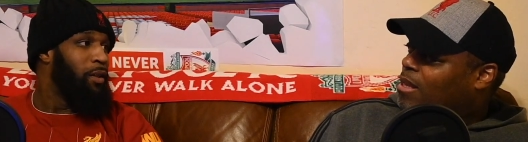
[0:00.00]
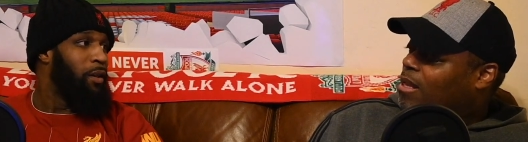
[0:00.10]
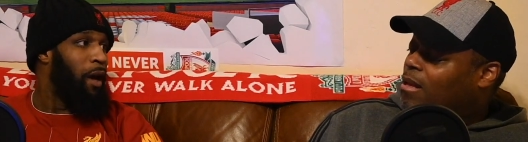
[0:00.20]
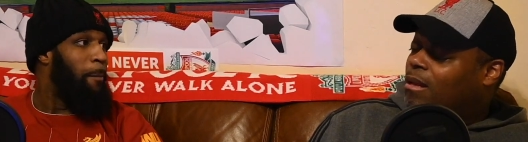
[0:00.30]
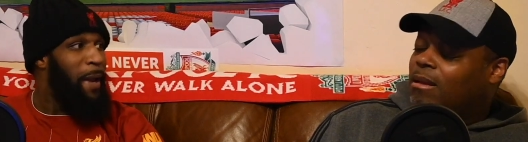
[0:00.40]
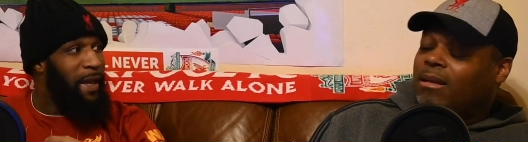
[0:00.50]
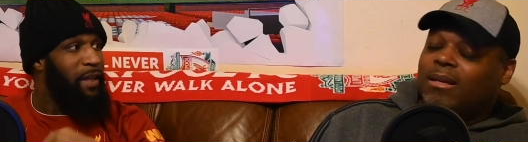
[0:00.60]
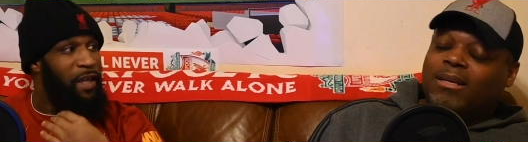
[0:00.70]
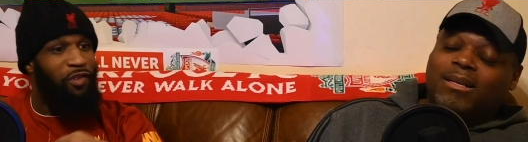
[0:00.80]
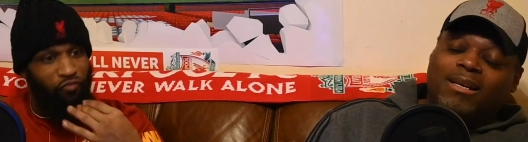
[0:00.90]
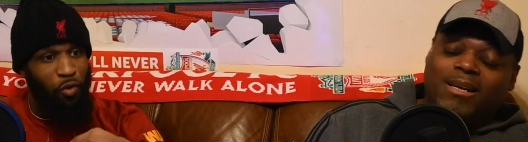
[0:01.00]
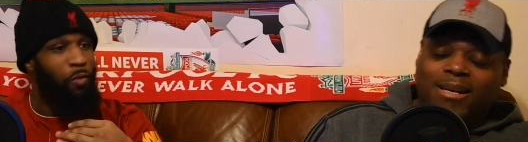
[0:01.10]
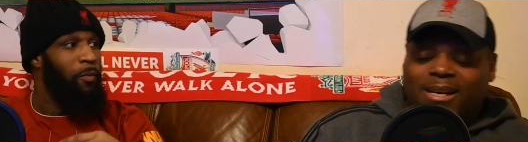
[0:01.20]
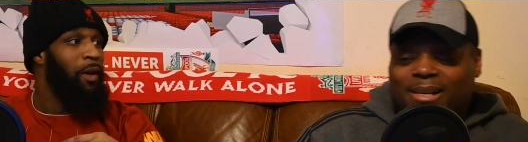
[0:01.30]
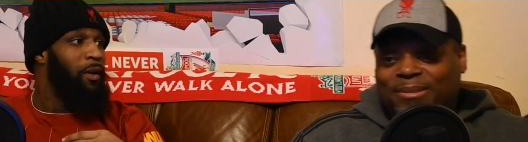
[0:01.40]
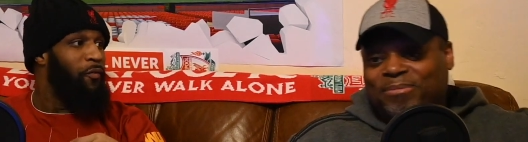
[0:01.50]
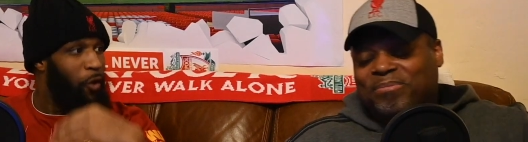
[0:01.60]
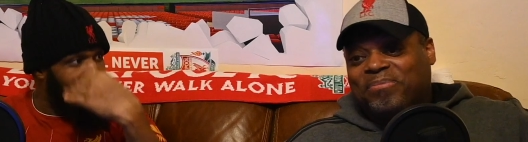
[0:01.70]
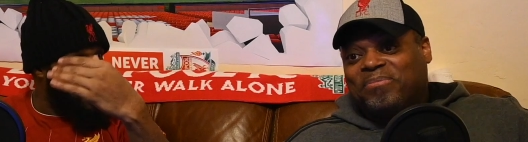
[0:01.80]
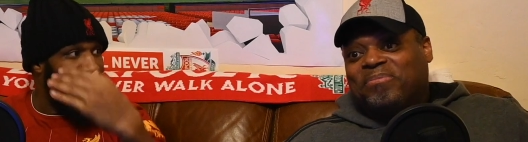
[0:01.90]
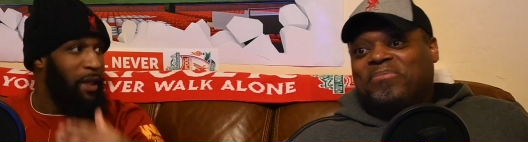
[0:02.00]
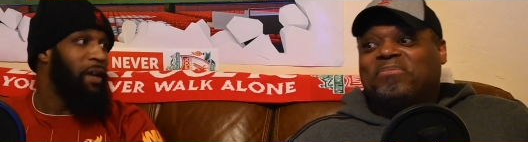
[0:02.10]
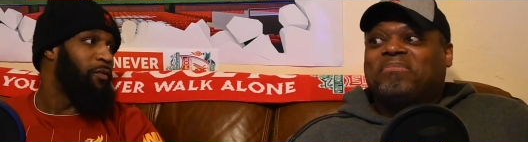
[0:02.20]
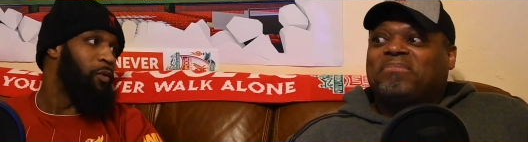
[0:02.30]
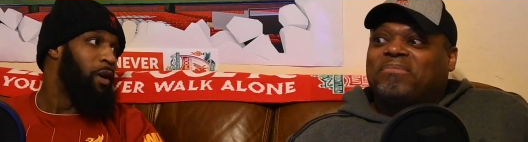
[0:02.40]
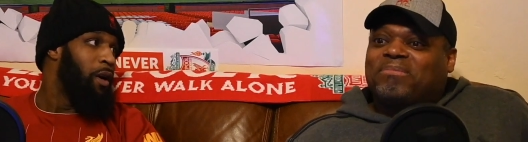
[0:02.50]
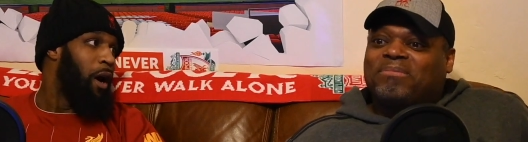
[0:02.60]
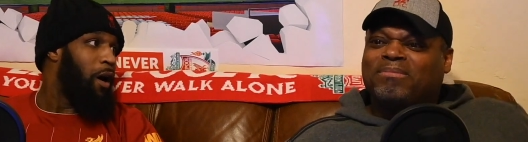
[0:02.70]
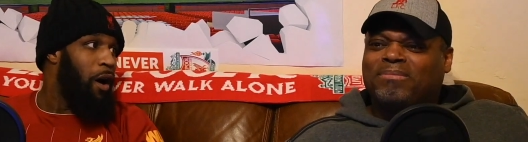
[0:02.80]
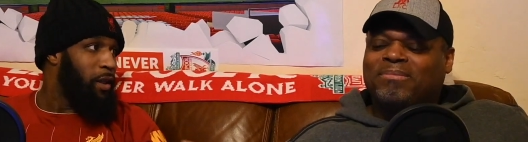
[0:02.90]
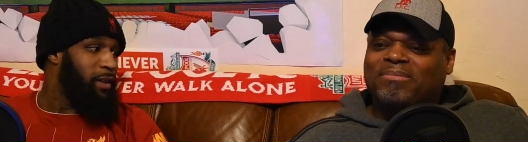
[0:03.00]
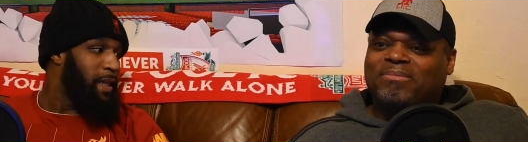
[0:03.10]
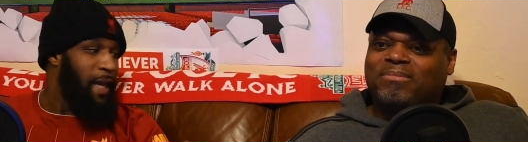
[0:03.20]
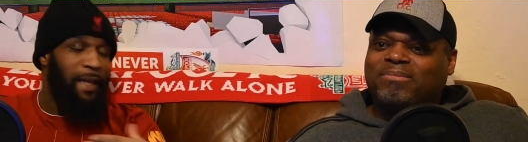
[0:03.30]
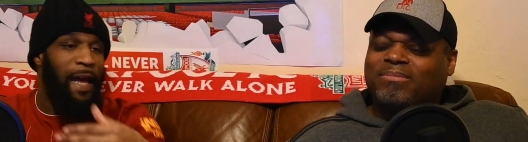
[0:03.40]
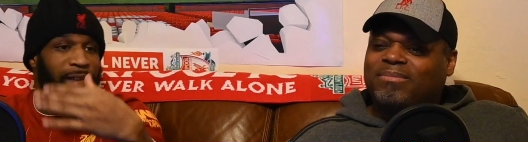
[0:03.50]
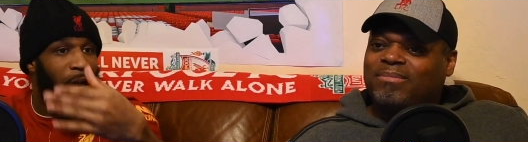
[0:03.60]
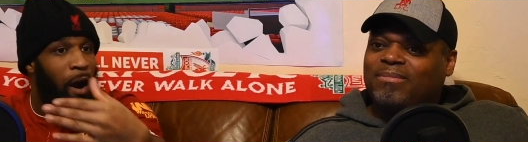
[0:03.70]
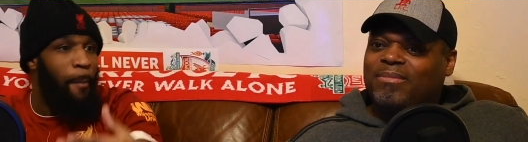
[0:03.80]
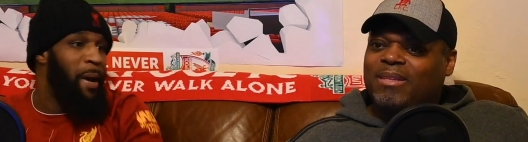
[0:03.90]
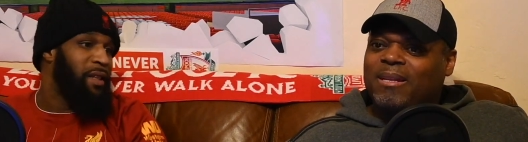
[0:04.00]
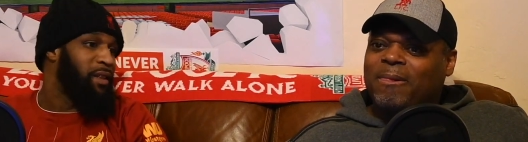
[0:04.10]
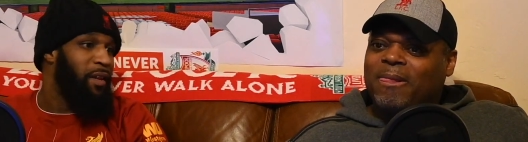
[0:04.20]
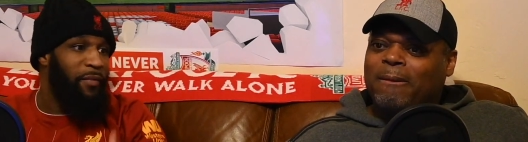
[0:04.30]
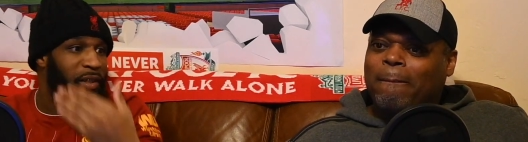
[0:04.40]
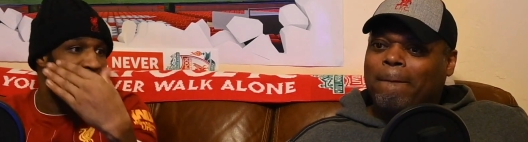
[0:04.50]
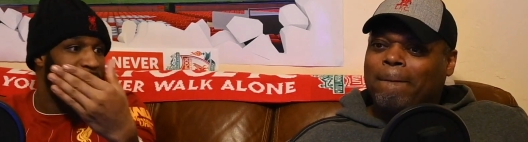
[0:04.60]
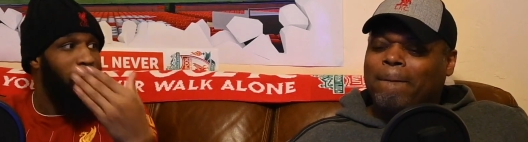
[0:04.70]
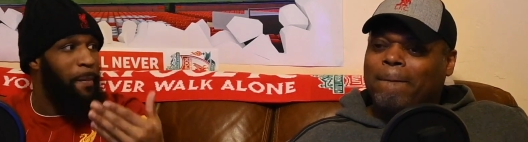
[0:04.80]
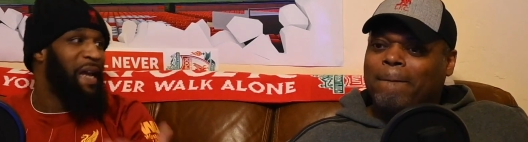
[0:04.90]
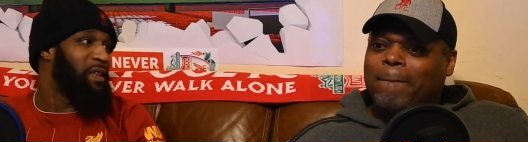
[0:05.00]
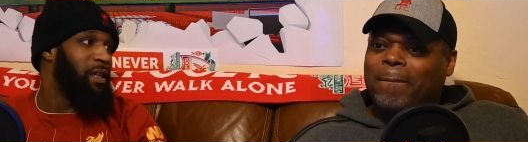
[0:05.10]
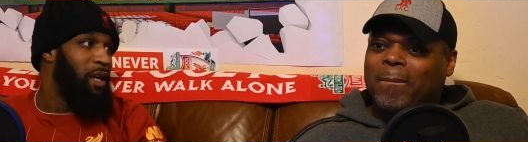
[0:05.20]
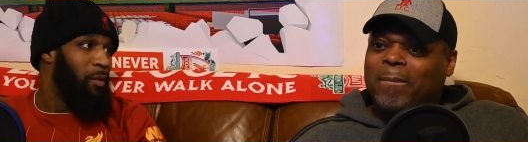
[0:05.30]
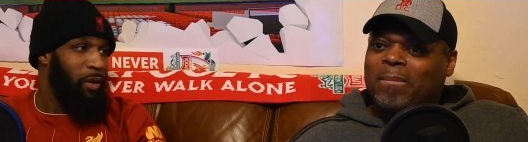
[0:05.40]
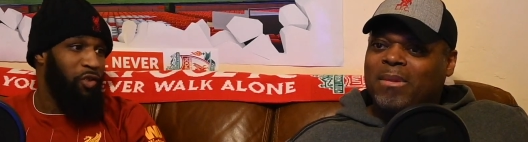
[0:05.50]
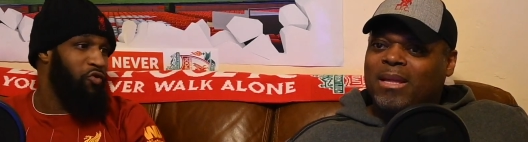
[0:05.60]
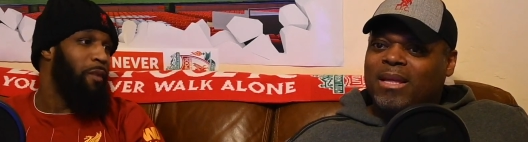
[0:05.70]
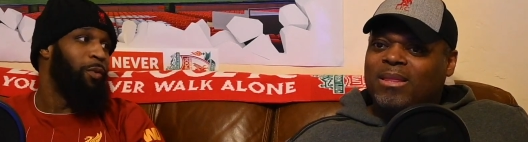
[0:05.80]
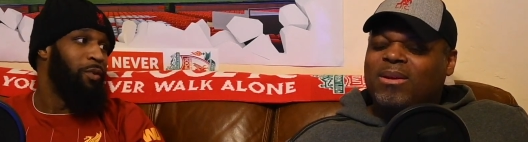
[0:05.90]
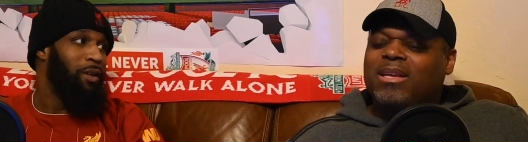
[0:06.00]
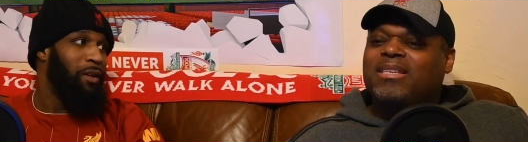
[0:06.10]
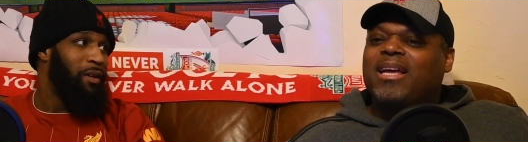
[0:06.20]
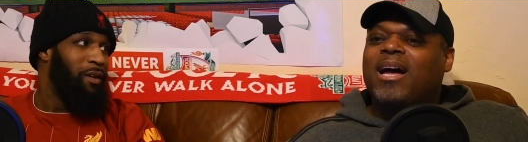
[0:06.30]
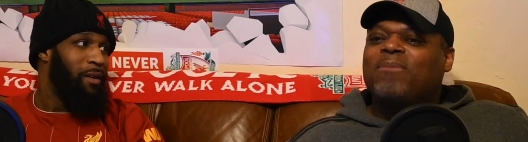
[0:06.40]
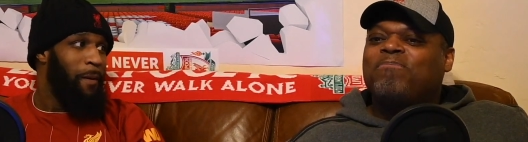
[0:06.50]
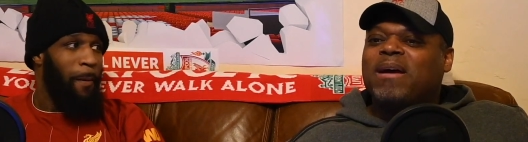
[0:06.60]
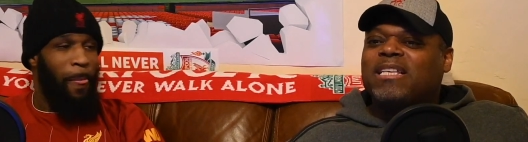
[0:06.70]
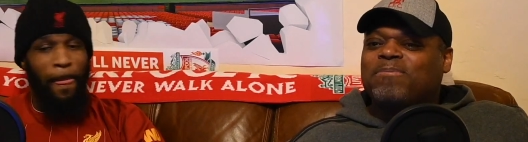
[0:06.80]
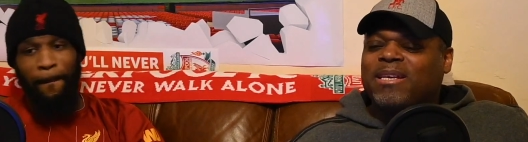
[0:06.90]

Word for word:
Speaker 1: I make it. There's room for another level. I can't say that that's our best because if that's our best, we're in trouble.
Speaker 2: Don't they say our best? But you